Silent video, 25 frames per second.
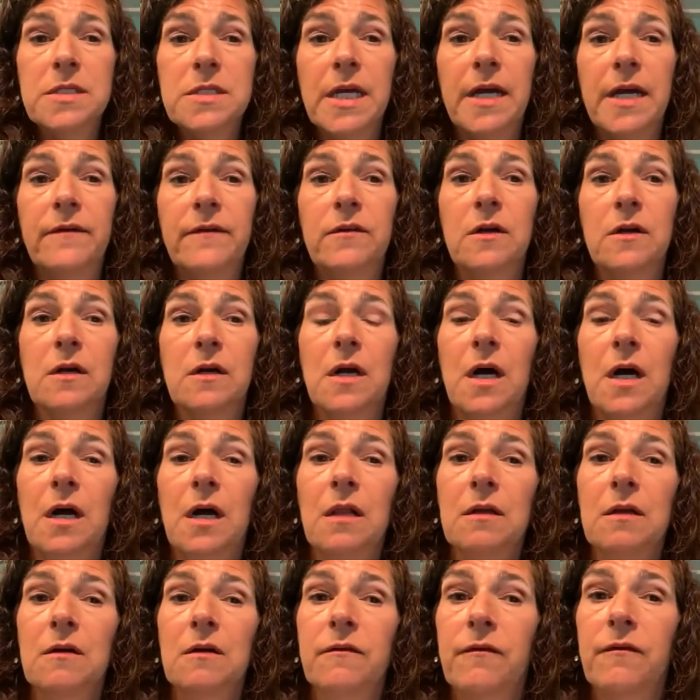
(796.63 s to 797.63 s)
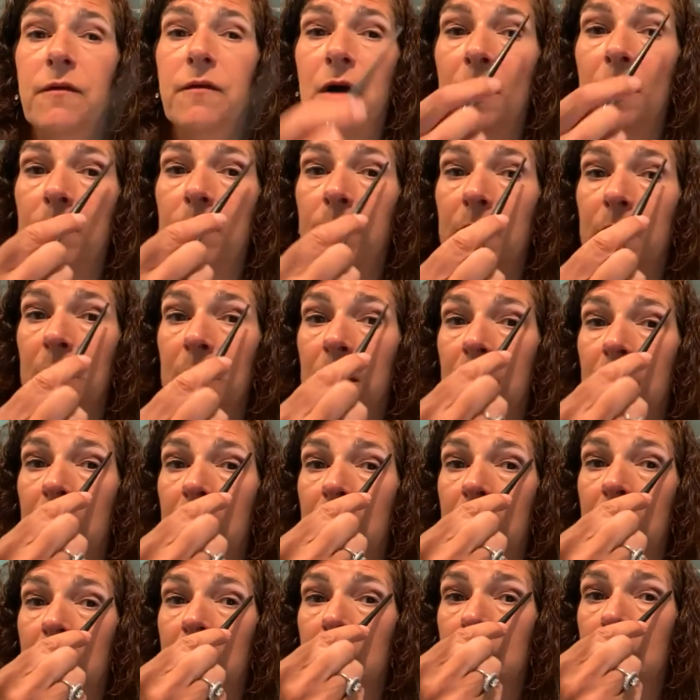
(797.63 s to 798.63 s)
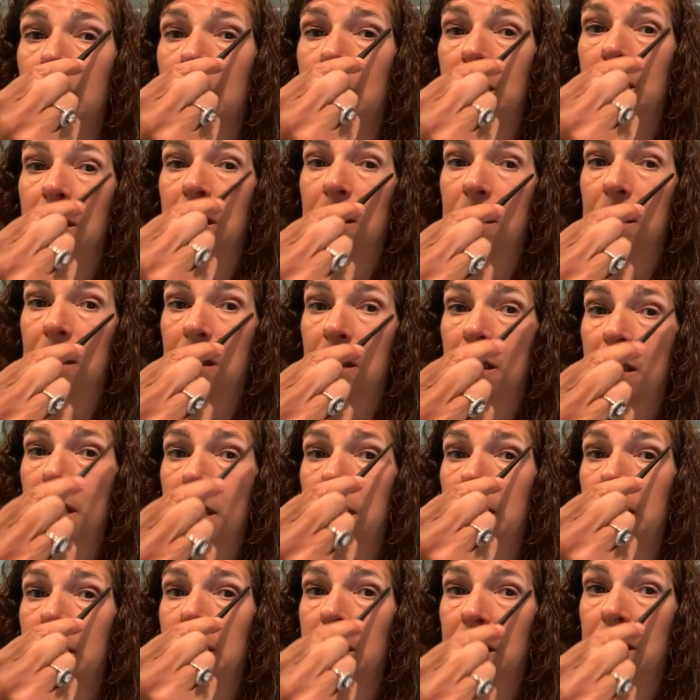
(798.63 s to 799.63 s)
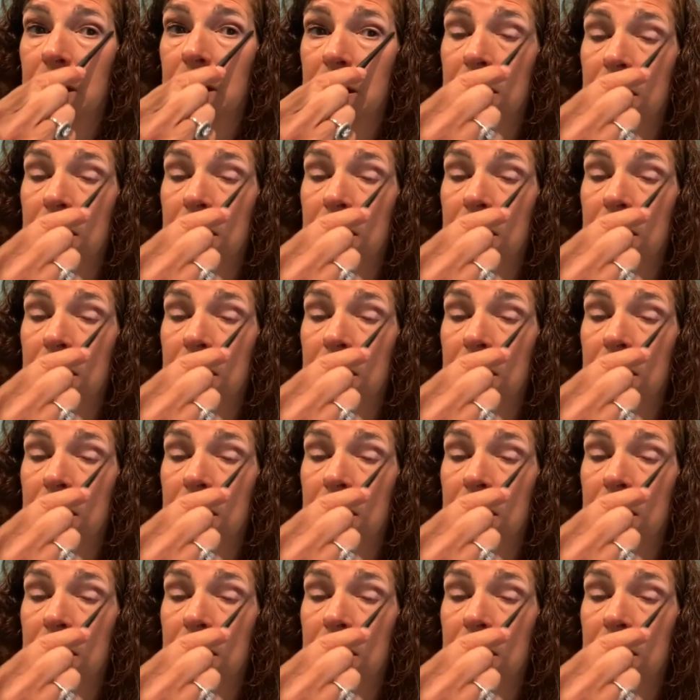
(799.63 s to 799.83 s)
have your color fall below here.